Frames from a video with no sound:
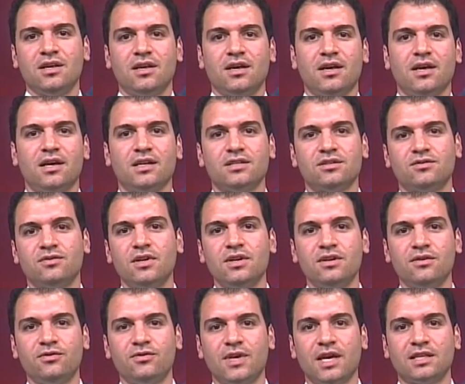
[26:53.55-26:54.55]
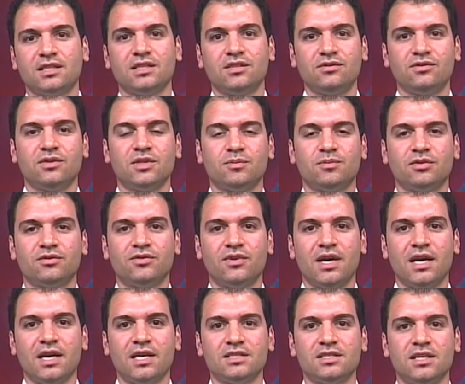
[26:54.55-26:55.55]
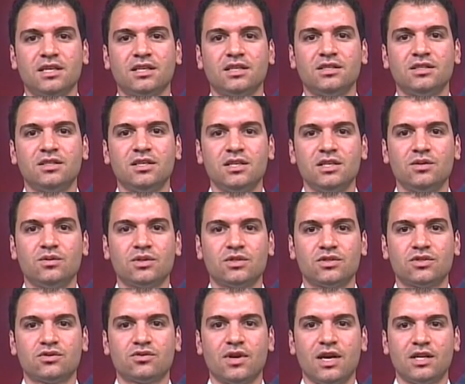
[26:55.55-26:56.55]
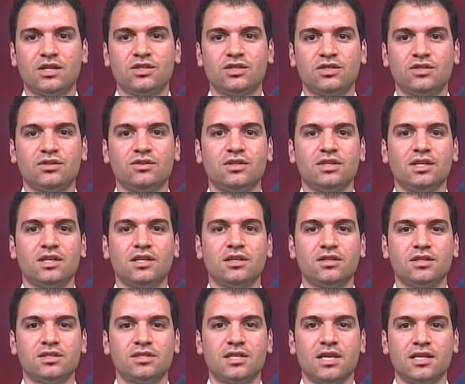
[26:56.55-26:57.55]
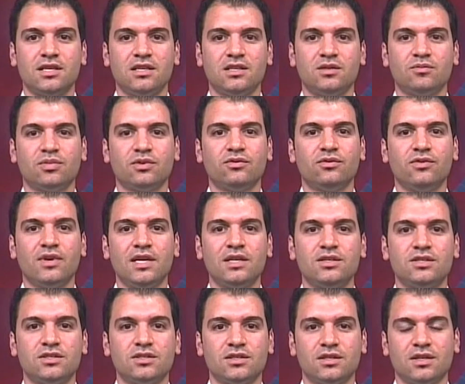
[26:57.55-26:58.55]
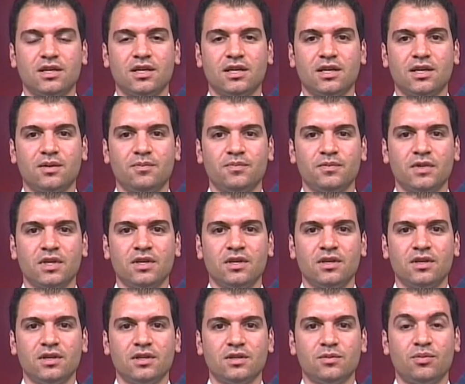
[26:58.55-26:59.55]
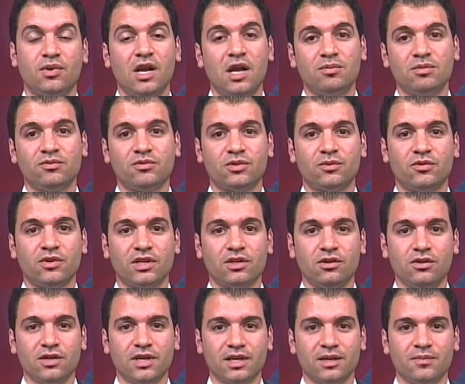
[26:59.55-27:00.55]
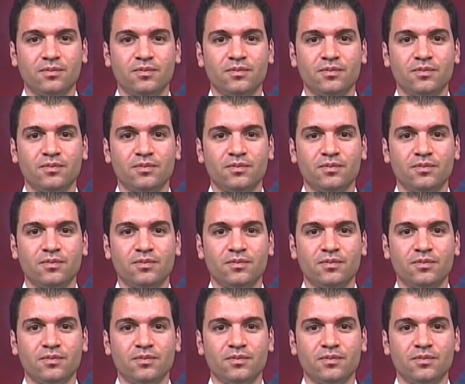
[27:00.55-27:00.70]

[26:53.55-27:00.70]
It is very effective. It provides a continuous stretch to the Achilles tendon and prevents the problem from recurring.